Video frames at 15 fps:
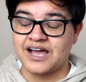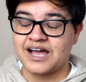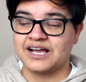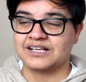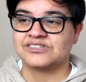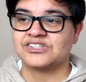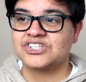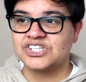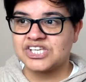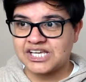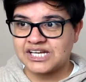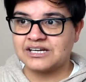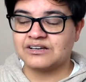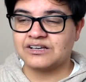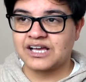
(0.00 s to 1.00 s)
and
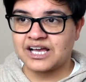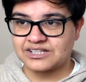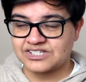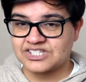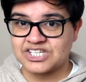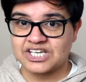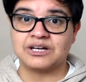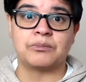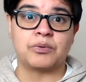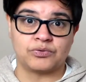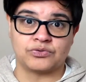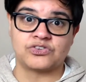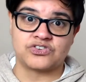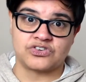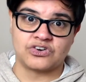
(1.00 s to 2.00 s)
seen a
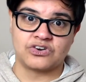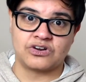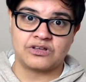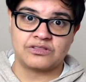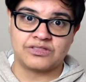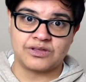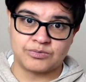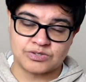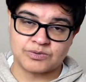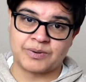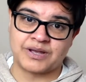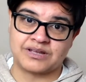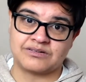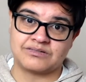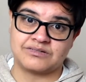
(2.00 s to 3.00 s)
monster that was
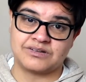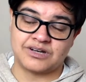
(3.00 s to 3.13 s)
about,